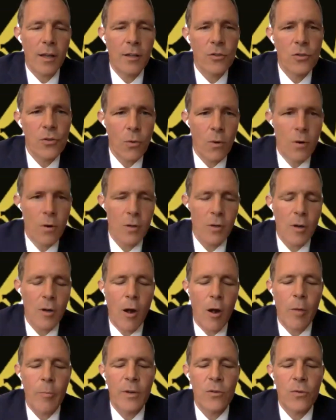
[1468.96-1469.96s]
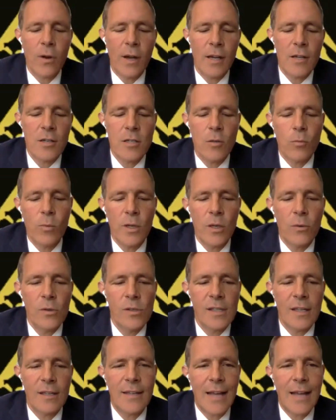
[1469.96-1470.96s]
and short or arbitraging, when you
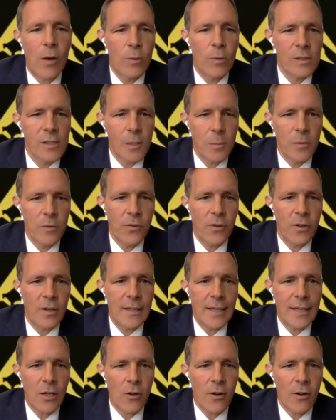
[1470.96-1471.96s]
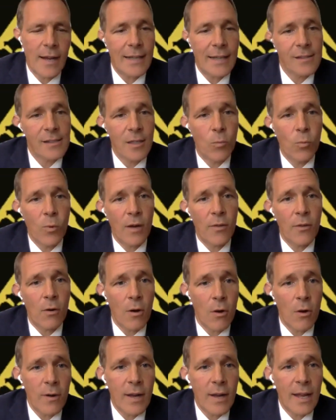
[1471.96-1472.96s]
sit down with someone for dinner and ask them where
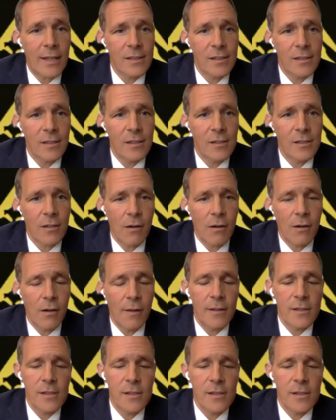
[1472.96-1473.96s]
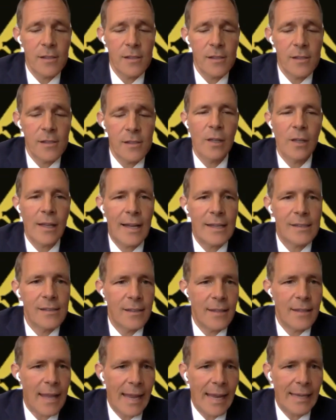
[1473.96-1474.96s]
their own assets are, and this has been true for the
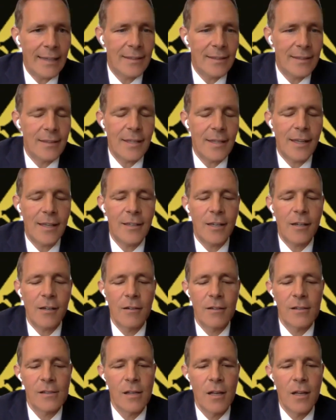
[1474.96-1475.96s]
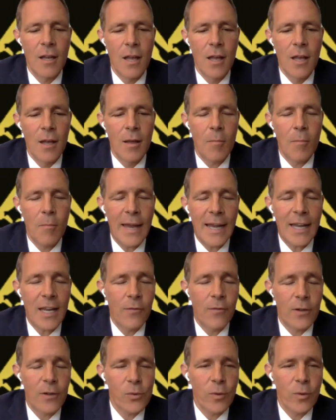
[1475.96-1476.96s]
last 8 to 10 years, many
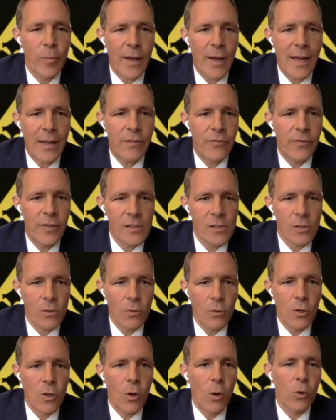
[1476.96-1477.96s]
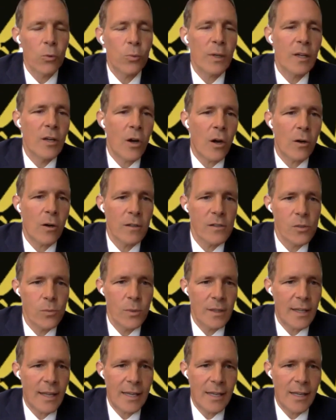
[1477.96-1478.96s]
of us were buying physical gold, regardless of
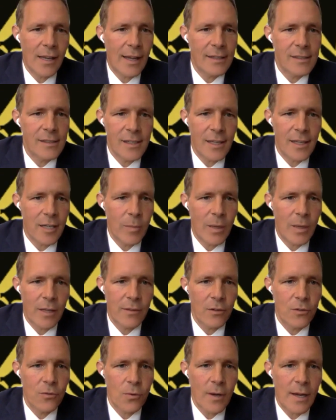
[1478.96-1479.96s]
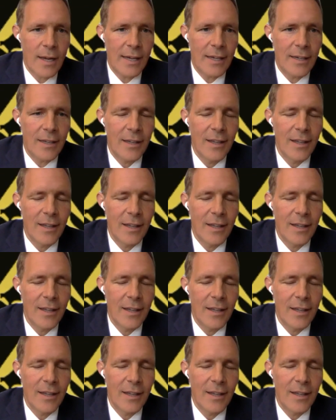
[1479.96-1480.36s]
what the headline said about the trade.